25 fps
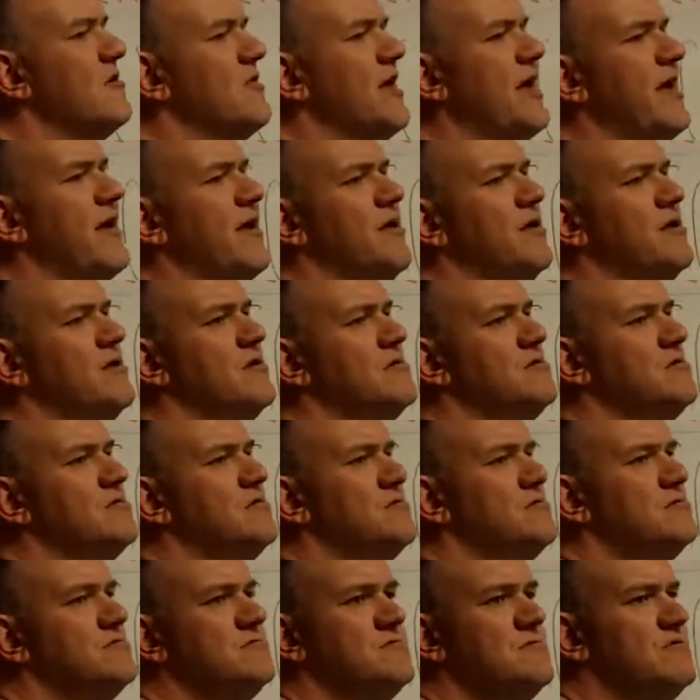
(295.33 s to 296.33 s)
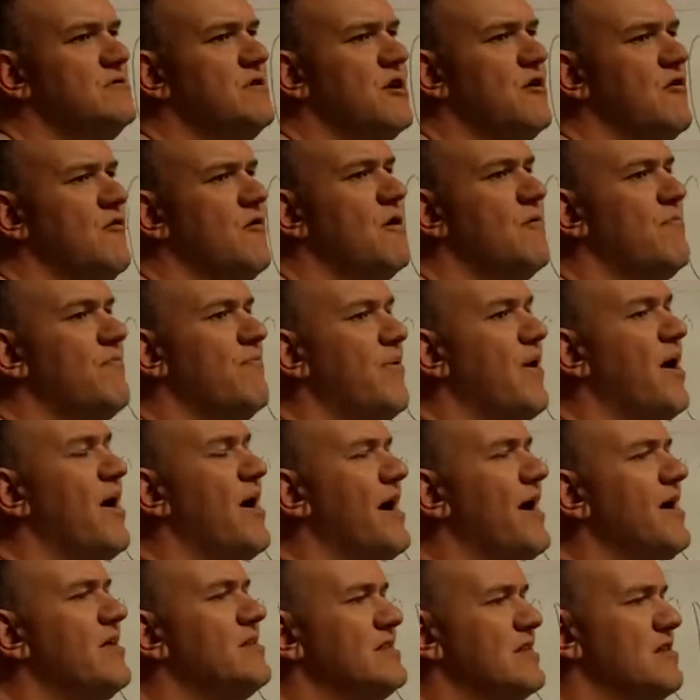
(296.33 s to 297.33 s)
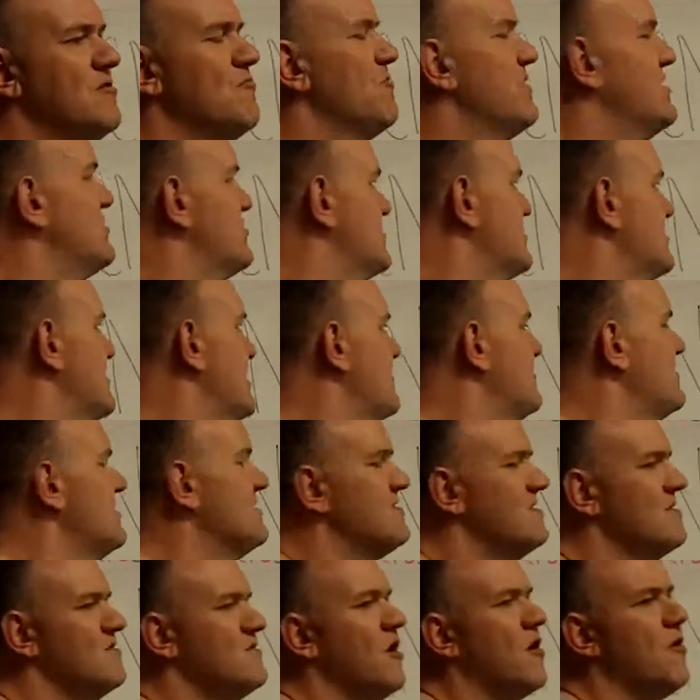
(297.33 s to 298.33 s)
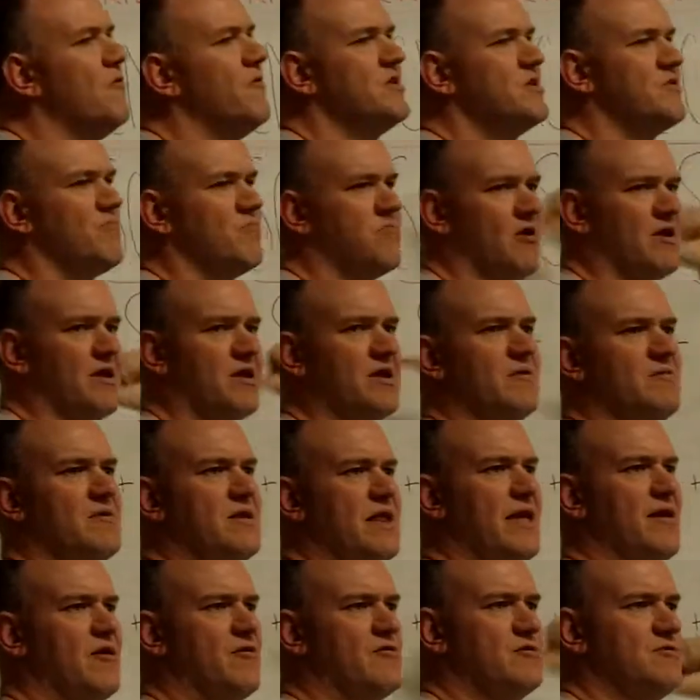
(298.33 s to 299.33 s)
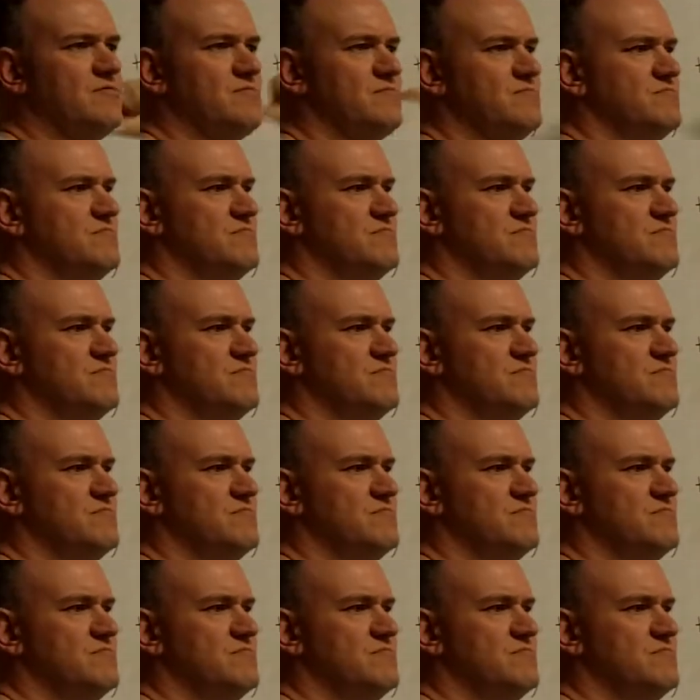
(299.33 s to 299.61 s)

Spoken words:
of that? No. But didn't we just say this is always breaking down?